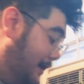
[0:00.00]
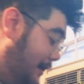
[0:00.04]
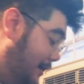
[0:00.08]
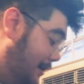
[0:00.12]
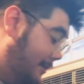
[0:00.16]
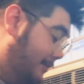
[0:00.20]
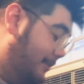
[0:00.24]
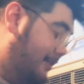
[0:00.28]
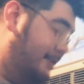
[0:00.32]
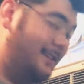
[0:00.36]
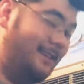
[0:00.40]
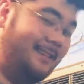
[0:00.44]

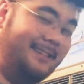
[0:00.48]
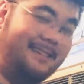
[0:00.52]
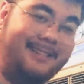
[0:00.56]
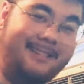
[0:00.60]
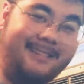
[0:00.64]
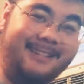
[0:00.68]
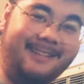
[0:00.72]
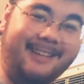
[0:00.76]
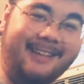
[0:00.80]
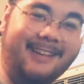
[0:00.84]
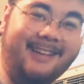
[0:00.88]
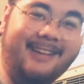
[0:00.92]

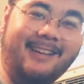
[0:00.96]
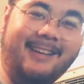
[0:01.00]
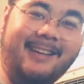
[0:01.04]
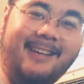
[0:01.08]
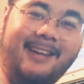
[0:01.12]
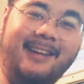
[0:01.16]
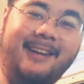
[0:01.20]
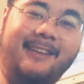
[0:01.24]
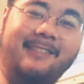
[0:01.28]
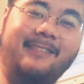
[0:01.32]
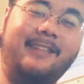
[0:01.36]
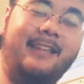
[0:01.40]
Anyways,
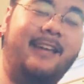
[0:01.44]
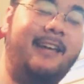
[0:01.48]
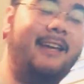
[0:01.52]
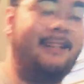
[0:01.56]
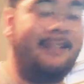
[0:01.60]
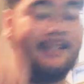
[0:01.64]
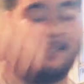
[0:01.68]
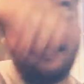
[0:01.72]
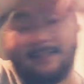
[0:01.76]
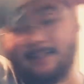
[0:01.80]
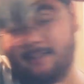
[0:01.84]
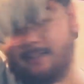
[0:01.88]
enough
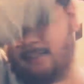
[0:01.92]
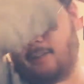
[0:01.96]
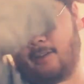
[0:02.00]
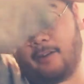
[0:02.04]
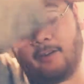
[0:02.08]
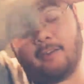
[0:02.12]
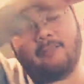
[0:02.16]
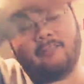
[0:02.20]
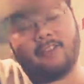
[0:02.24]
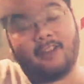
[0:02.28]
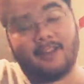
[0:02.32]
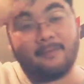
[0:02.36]
tangent because it's
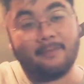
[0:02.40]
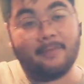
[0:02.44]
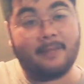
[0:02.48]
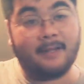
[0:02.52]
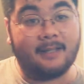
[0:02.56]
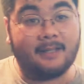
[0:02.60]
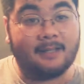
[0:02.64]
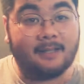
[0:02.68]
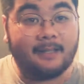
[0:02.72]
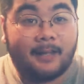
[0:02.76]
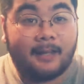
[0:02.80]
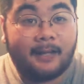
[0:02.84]
already five
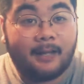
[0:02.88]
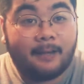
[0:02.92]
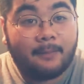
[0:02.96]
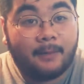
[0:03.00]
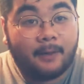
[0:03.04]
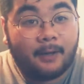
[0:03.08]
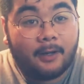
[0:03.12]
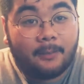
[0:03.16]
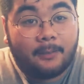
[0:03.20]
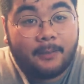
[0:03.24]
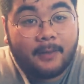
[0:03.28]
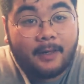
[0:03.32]
minutes. Um,
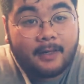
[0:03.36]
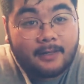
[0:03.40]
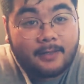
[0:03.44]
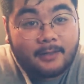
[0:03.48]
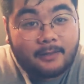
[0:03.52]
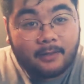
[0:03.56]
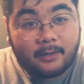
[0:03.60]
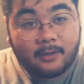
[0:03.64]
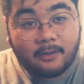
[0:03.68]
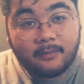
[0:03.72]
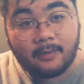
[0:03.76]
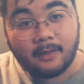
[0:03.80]
I hope you guys
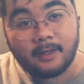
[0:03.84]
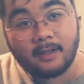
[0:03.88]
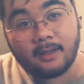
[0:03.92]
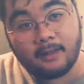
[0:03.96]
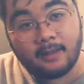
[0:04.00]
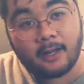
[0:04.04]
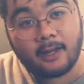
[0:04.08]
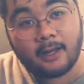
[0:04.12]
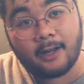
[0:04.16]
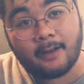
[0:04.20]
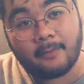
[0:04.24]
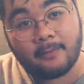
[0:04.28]
enjoyed the video.
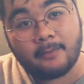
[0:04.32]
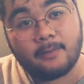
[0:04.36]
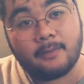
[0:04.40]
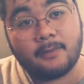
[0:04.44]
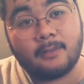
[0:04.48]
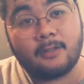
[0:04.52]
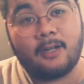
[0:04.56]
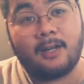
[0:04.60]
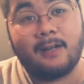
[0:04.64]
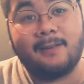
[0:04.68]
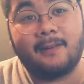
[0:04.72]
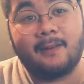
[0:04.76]
Like, comment,
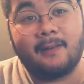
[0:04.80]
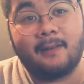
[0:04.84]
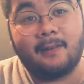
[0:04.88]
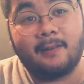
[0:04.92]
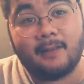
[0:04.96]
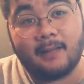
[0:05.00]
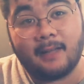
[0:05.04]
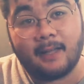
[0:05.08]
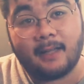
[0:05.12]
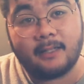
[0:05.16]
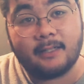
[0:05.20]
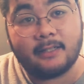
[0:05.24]
subscribe, and
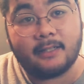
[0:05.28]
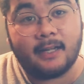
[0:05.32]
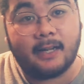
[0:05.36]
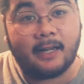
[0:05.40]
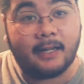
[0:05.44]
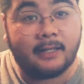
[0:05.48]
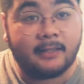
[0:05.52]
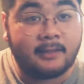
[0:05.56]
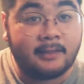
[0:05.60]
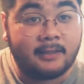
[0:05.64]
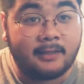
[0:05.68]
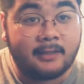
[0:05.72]
all that
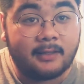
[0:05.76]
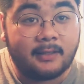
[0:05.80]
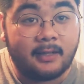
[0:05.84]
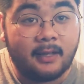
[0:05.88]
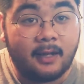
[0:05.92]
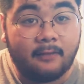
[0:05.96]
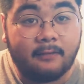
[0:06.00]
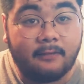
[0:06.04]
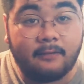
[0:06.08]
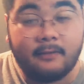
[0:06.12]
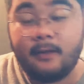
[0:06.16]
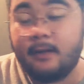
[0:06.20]
jazz and
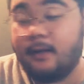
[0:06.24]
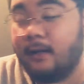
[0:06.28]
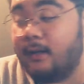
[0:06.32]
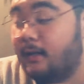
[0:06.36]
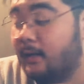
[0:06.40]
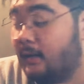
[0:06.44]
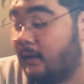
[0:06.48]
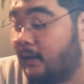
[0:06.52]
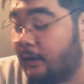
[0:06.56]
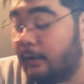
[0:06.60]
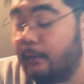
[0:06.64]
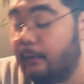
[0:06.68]
stuff.
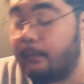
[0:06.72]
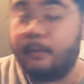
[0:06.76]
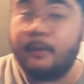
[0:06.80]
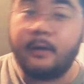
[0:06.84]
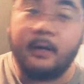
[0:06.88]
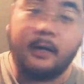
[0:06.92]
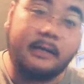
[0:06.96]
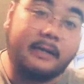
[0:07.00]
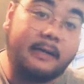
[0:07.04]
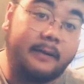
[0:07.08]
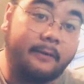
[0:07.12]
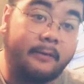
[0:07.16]
Hope you
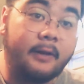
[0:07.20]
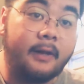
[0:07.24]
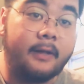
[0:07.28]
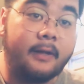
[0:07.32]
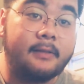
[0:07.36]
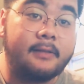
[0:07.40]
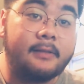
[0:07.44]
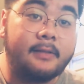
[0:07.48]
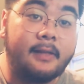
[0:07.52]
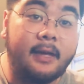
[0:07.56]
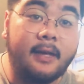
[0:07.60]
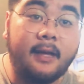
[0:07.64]
guys have a
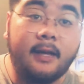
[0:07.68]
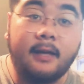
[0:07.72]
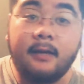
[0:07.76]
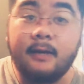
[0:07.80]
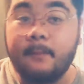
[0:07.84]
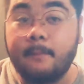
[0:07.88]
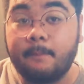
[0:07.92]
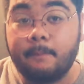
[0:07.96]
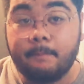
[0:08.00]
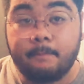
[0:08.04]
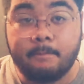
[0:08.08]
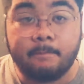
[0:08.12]
nice day.
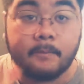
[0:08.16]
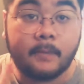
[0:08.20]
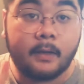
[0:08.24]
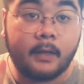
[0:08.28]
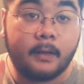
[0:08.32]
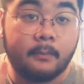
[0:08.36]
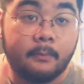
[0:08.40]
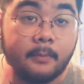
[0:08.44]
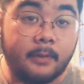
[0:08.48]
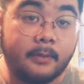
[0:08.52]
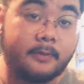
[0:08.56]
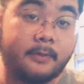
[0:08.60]

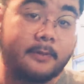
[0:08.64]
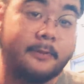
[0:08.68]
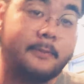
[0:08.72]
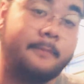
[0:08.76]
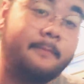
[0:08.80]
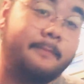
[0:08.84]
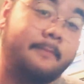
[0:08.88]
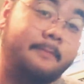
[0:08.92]
Peace.